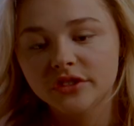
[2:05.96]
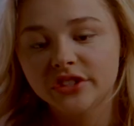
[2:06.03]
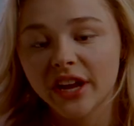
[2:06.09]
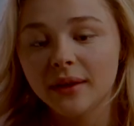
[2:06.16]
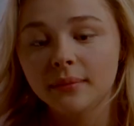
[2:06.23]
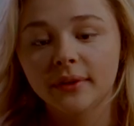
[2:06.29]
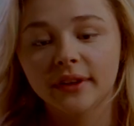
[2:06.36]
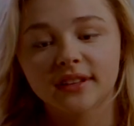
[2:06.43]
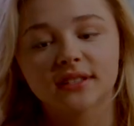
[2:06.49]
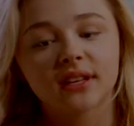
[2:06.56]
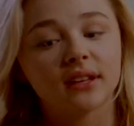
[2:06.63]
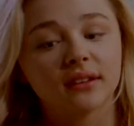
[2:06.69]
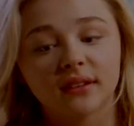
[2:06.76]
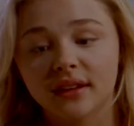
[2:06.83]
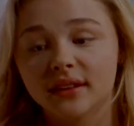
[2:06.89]
Jay
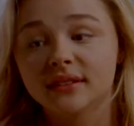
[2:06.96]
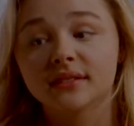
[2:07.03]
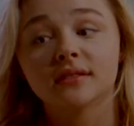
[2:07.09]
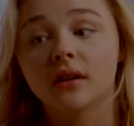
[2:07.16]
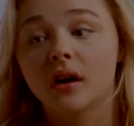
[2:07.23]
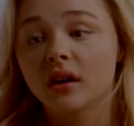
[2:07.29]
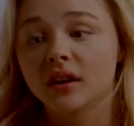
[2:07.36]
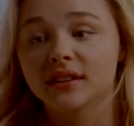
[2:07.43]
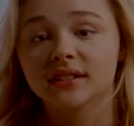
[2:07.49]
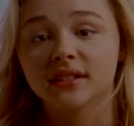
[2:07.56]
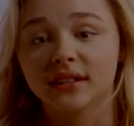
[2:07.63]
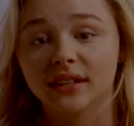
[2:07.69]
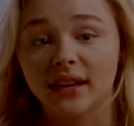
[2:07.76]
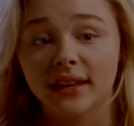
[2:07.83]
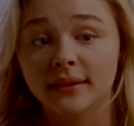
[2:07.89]
Blakeson is
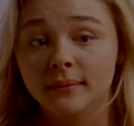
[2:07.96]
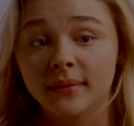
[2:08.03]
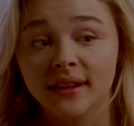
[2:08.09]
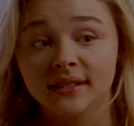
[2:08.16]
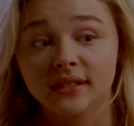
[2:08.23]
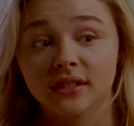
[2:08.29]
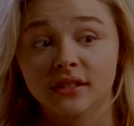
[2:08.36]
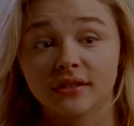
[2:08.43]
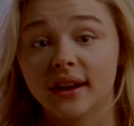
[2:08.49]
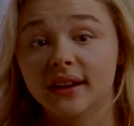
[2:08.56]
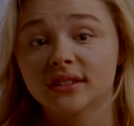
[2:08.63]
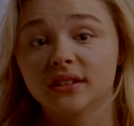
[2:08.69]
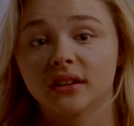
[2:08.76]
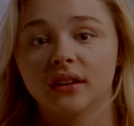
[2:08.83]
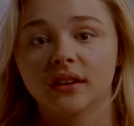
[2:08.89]
honestly an amazing
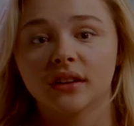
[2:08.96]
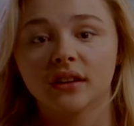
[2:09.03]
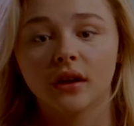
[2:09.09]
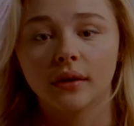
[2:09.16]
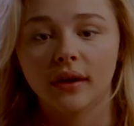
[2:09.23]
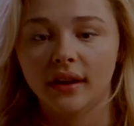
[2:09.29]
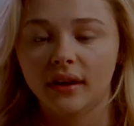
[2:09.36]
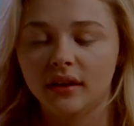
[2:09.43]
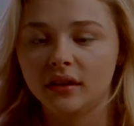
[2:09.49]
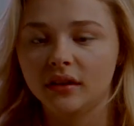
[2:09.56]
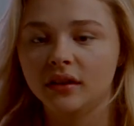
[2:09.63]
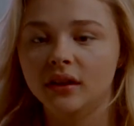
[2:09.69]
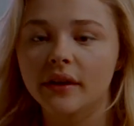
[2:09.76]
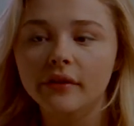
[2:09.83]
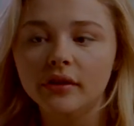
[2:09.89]
director.
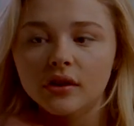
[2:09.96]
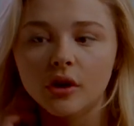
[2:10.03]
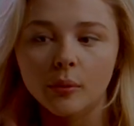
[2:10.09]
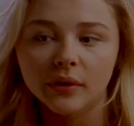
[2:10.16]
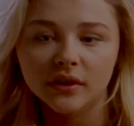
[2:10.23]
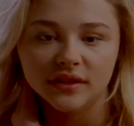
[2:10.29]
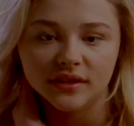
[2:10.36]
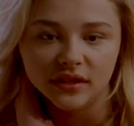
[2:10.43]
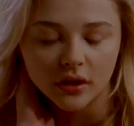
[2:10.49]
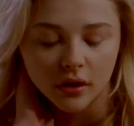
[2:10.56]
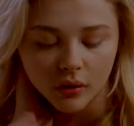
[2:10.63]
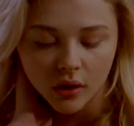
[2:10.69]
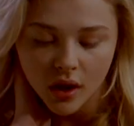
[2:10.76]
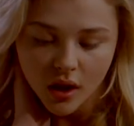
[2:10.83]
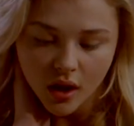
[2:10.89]
You never know because,
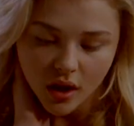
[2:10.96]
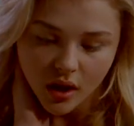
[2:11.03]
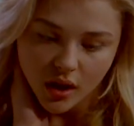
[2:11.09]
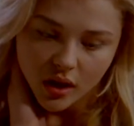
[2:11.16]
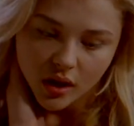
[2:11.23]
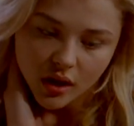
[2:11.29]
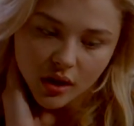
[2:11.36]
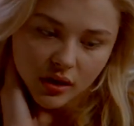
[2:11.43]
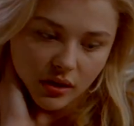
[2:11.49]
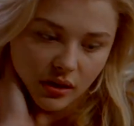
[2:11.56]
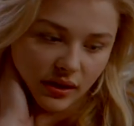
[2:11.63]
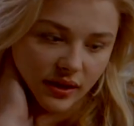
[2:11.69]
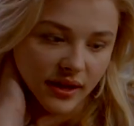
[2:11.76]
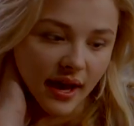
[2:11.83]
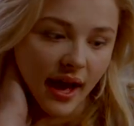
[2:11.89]

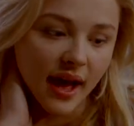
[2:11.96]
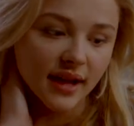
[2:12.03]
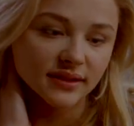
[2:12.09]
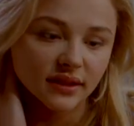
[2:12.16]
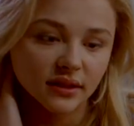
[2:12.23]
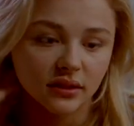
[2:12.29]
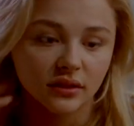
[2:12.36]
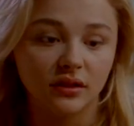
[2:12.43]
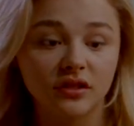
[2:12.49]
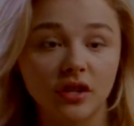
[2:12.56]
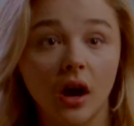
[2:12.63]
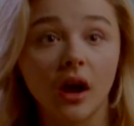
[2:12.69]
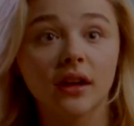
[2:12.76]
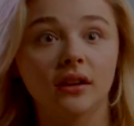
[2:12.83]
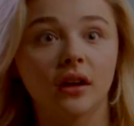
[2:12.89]
he hasn't
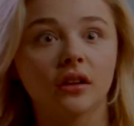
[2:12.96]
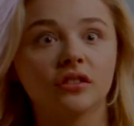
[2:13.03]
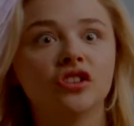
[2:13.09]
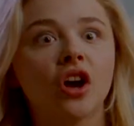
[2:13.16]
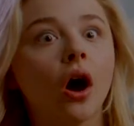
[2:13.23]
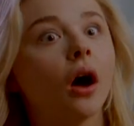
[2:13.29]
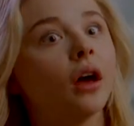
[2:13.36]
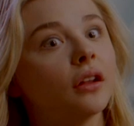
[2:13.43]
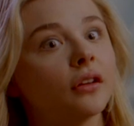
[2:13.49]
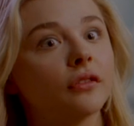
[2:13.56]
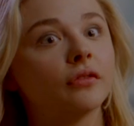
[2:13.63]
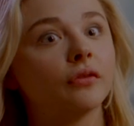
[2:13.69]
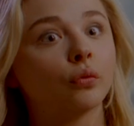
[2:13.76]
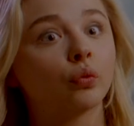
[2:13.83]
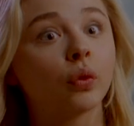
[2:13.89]
done a ton
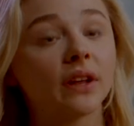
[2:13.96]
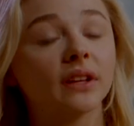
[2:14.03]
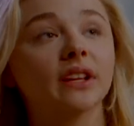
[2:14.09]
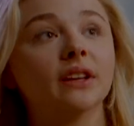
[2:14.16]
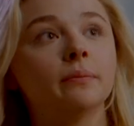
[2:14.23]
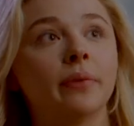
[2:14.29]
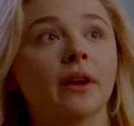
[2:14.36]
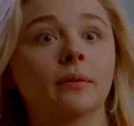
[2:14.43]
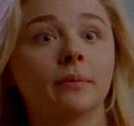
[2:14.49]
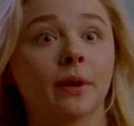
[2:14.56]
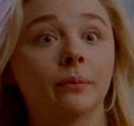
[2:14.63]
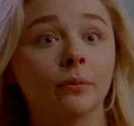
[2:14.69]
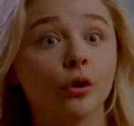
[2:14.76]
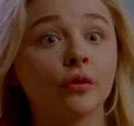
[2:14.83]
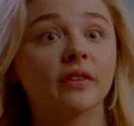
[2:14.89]
of really
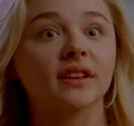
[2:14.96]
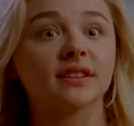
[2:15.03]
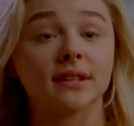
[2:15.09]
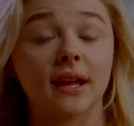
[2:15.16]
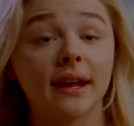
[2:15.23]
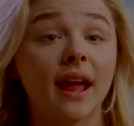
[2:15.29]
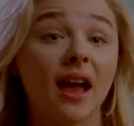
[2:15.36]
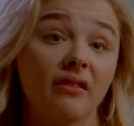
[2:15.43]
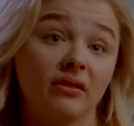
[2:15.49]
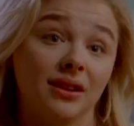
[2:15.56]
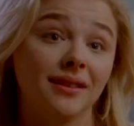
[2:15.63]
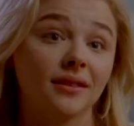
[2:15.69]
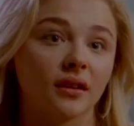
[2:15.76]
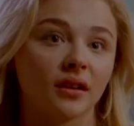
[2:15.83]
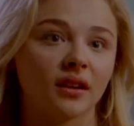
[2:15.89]
big movies, and I haven't
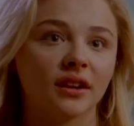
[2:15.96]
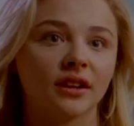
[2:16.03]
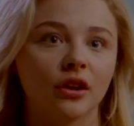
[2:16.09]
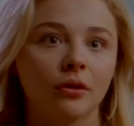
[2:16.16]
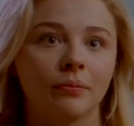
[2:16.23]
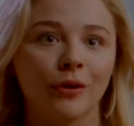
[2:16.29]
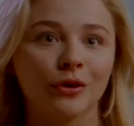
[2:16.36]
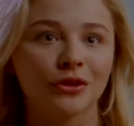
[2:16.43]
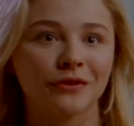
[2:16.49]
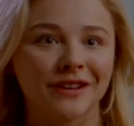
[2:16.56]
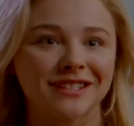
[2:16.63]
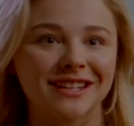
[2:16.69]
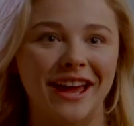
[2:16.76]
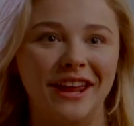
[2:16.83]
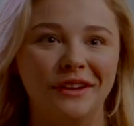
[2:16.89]
either. Both of
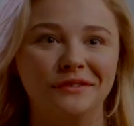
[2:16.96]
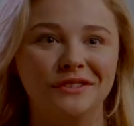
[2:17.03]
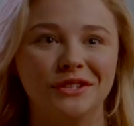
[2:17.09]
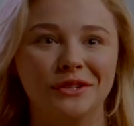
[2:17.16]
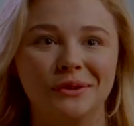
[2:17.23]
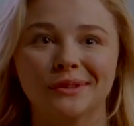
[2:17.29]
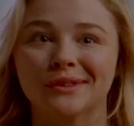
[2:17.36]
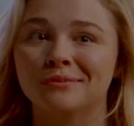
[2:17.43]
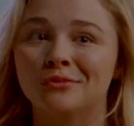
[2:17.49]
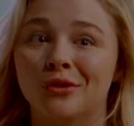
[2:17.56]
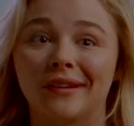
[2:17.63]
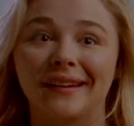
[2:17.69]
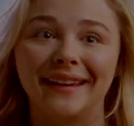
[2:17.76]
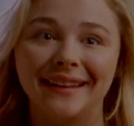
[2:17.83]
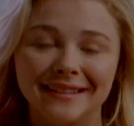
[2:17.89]
us kind of do the
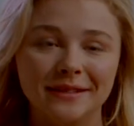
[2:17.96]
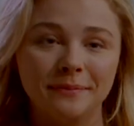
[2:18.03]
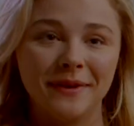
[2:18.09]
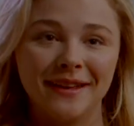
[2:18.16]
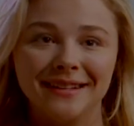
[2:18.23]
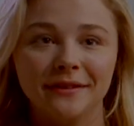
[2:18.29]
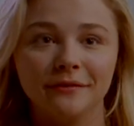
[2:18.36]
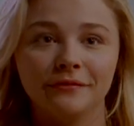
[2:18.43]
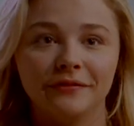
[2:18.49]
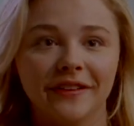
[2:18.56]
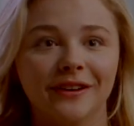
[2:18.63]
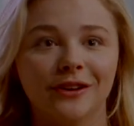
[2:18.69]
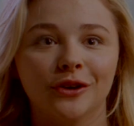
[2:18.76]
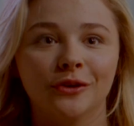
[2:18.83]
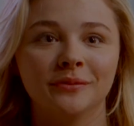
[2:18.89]
more independent
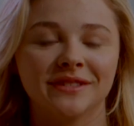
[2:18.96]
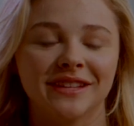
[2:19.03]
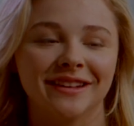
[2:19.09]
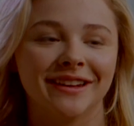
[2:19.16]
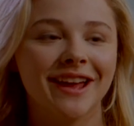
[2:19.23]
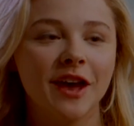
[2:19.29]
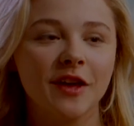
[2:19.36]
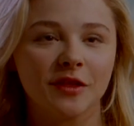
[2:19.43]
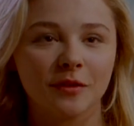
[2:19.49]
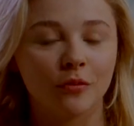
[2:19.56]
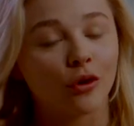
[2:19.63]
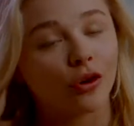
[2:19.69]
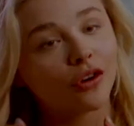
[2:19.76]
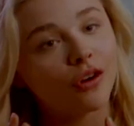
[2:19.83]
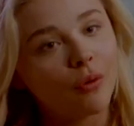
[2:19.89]
films and the
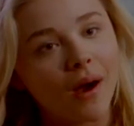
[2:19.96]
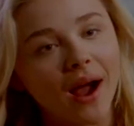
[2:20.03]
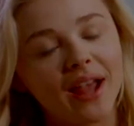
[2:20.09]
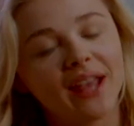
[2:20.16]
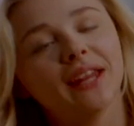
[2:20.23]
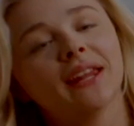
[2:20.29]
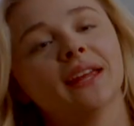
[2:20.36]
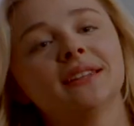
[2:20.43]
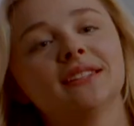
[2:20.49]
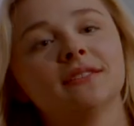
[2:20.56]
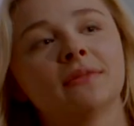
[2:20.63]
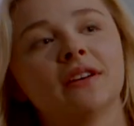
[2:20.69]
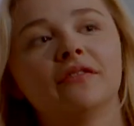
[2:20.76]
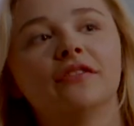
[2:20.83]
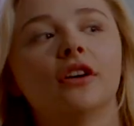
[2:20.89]
more quiet,
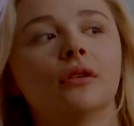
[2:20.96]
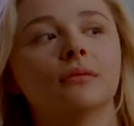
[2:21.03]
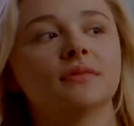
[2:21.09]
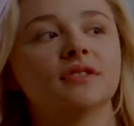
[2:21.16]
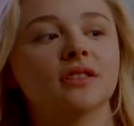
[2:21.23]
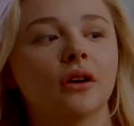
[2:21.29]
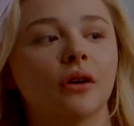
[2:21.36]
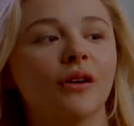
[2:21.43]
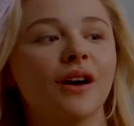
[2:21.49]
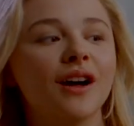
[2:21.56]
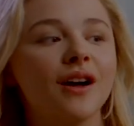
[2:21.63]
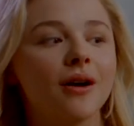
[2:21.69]
intimate films. So